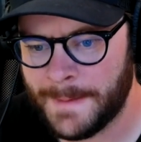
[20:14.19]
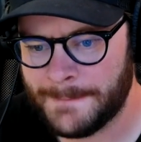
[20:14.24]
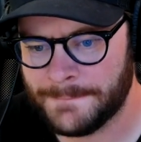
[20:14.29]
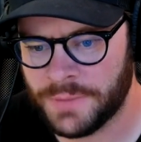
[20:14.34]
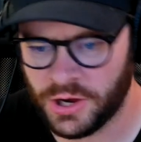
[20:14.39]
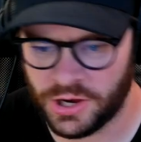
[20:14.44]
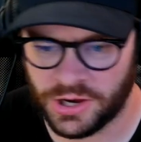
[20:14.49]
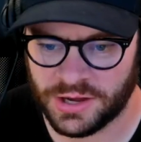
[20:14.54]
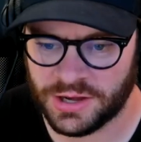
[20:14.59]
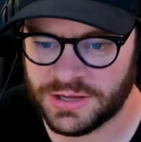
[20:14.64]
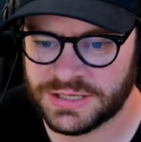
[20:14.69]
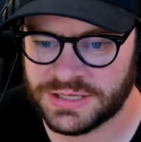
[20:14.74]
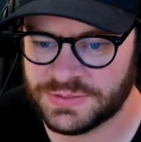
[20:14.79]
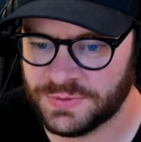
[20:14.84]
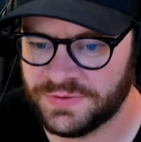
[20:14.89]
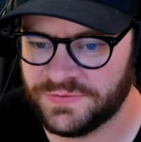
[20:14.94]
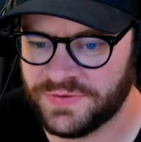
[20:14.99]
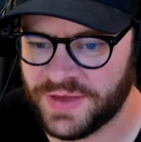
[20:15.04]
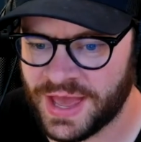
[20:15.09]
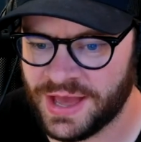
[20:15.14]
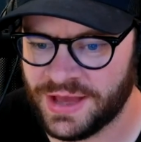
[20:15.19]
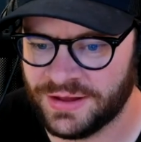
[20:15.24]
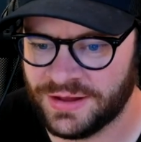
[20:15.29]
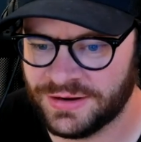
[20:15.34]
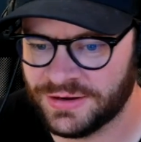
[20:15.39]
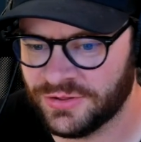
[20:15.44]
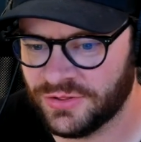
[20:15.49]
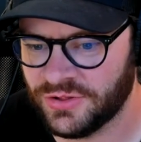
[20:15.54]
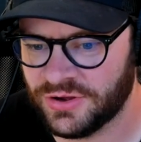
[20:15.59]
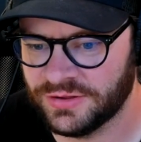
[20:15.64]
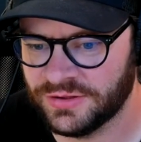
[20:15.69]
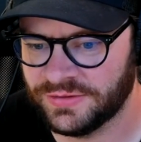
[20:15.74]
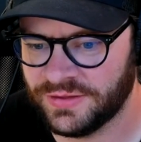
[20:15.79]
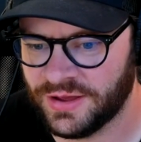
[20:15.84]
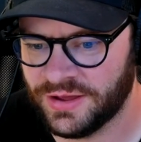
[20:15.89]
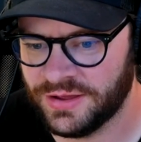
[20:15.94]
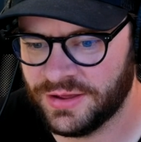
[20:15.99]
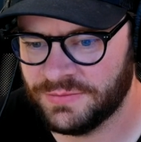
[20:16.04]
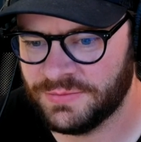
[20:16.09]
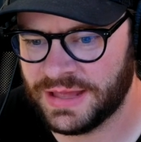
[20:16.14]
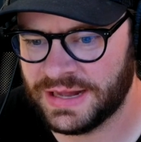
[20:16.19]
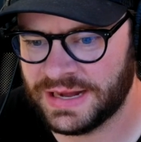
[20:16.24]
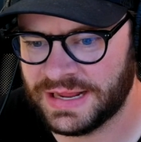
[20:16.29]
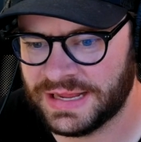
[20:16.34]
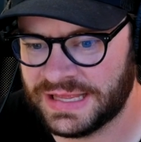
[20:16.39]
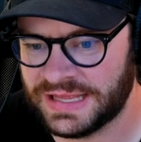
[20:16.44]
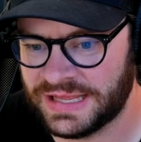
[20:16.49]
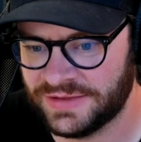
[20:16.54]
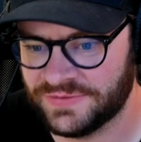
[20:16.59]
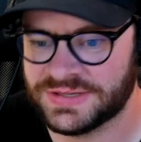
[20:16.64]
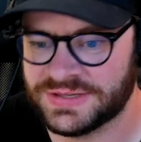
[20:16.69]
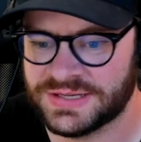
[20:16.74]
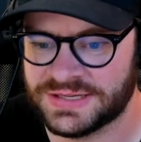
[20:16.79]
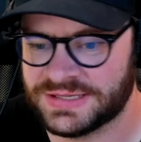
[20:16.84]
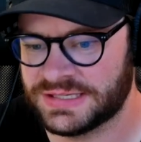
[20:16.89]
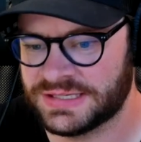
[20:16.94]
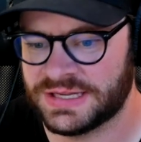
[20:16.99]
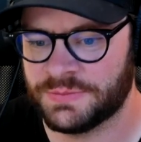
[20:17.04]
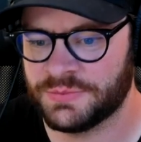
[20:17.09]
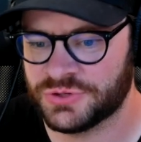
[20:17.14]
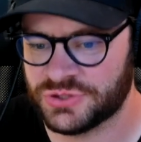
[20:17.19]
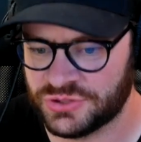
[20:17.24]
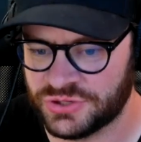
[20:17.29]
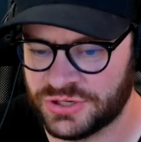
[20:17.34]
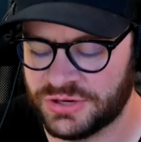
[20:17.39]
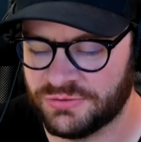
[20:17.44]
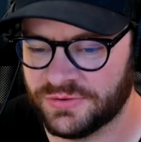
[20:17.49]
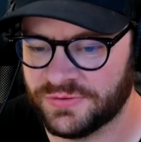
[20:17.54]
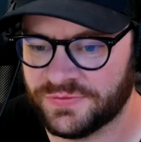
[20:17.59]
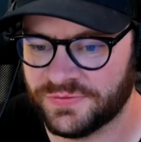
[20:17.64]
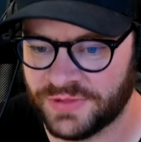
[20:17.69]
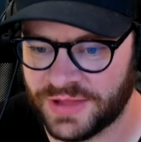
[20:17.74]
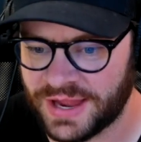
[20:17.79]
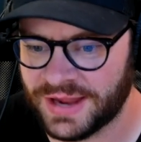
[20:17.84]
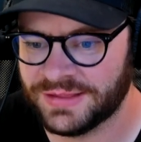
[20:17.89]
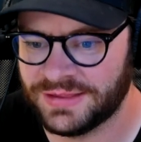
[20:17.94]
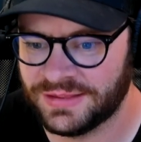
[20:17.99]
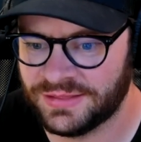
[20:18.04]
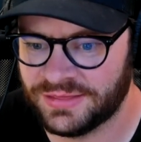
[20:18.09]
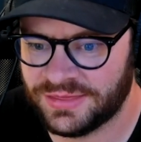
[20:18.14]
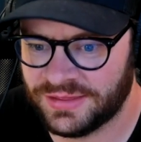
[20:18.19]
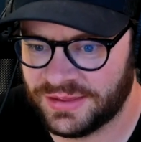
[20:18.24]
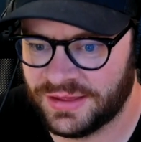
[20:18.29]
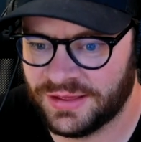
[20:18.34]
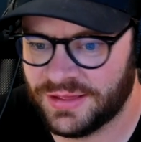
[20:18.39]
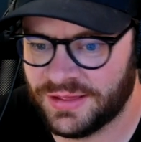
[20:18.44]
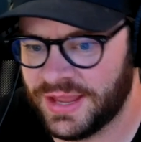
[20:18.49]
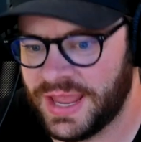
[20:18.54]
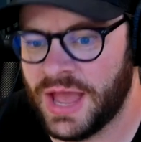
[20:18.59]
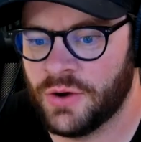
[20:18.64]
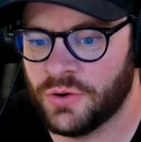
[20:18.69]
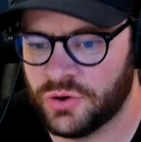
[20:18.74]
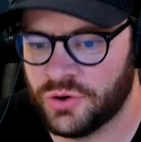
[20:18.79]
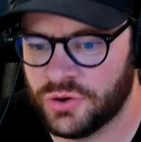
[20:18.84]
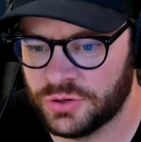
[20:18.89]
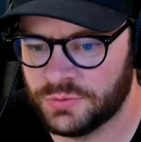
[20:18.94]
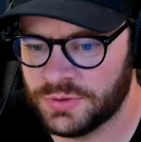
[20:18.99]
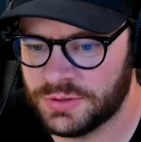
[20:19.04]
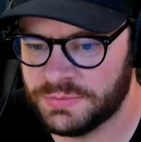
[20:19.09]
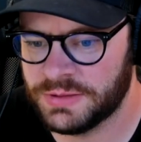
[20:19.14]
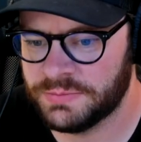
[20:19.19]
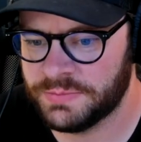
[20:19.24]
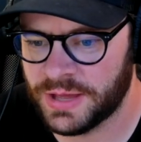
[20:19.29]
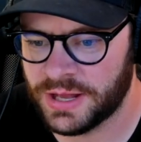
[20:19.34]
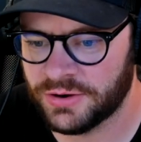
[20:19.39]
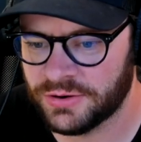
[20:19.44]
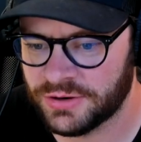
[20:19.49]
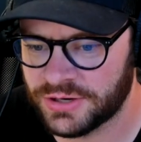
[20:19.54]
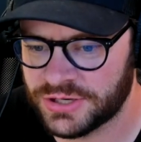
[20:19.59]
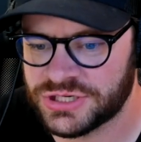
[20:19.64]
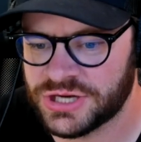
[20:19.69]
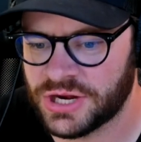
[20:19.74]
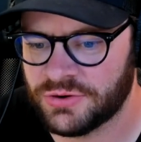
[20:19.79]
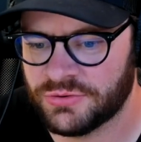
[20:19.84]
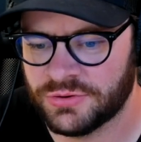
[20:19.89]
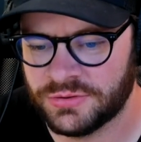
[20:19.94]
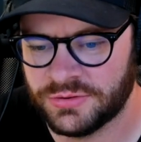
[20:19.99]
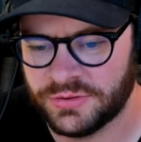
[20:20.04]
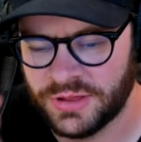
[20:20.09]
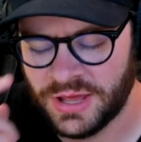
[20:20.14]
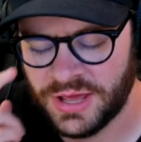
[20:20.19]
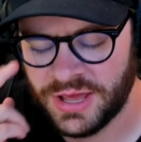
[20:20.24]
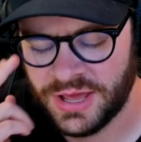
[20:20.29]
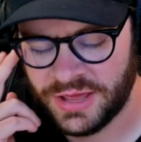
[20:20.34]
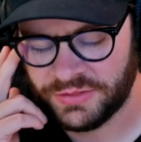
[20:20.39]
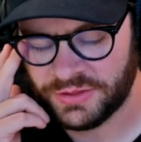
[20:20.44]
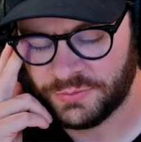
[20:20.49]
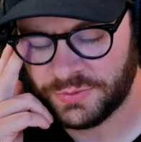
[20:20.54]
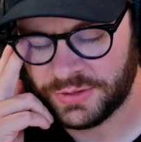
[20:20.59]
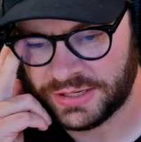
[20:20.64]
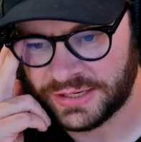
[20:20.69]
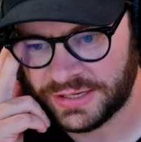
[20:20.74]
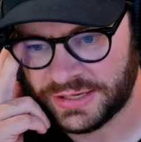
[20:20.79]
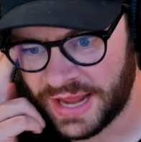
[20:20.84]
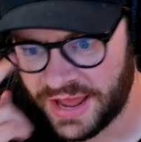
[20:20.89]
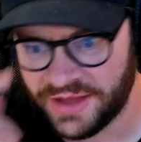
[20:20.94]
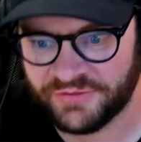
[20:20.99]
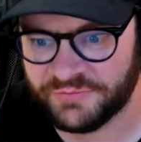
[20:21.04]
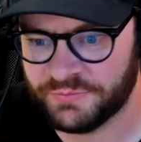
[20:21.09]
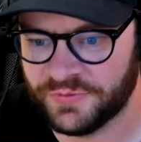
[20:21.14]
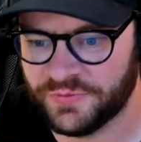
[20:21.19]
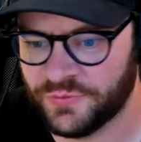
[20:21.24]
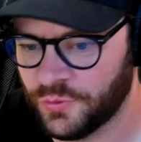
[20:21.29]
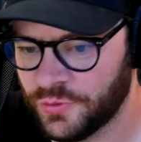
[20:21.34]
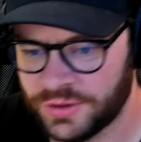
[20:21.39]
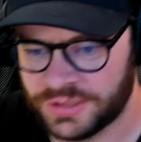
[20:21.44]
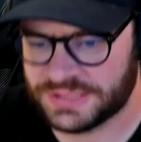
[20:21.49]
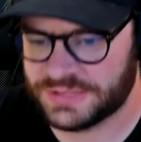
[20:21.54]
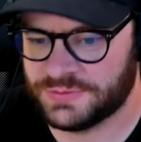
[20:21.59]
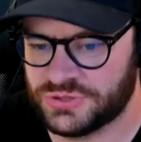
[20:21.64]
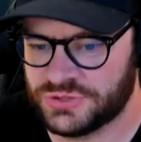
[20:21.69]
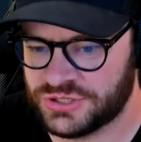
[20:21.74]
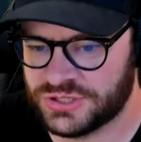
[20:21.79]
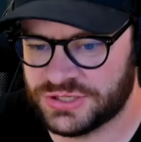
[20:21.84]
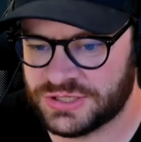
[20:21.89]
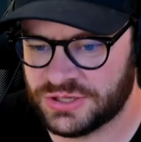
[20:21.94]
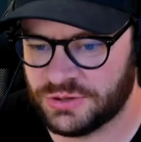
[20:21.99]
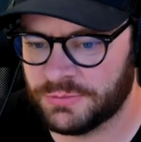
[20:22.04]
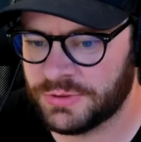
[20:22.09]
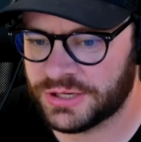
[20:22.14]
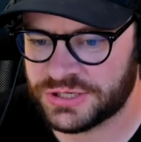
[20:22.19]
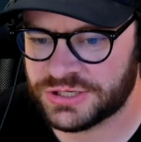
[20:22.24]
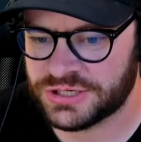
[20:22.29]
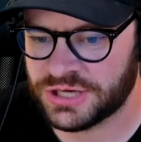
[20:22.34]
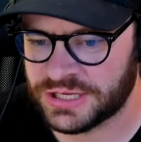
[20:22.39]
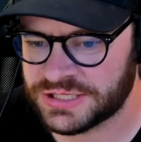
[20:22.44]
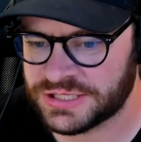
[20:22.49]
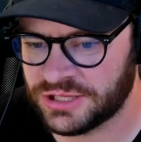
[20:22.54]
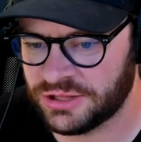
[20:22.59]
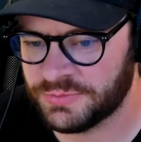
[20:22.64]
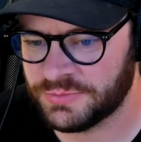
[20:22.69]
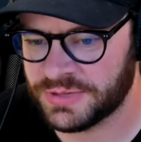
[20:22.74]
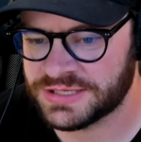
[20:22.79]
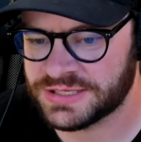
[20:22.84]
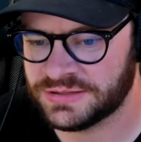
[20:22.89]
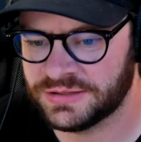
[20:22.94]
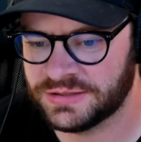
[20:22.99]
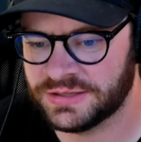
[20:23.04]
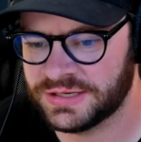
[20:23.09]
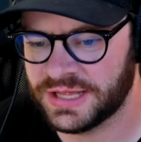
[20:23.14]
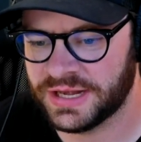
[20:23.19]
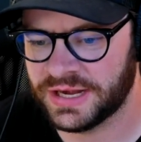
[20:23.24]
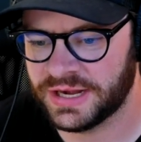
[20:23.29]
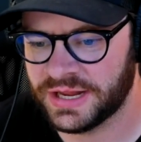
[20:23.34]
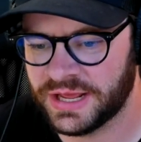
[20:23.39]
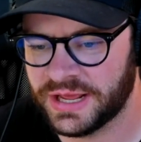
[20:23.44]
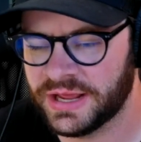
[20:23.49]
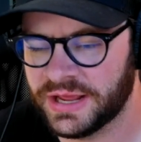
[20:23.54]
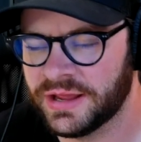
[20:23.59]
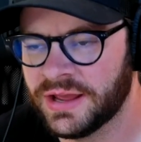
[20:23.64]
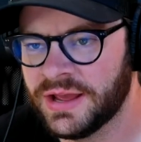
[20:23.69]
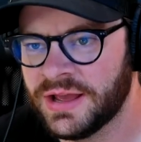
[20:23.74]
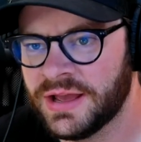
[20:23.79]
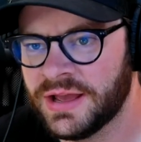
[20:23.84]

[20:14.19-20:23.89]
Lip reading: pause we've had in a long time, and it gives us this opportunity to reflect and think like, how could we be better in general that we didn't have before, because it was just so much hustle and bustle and day to day.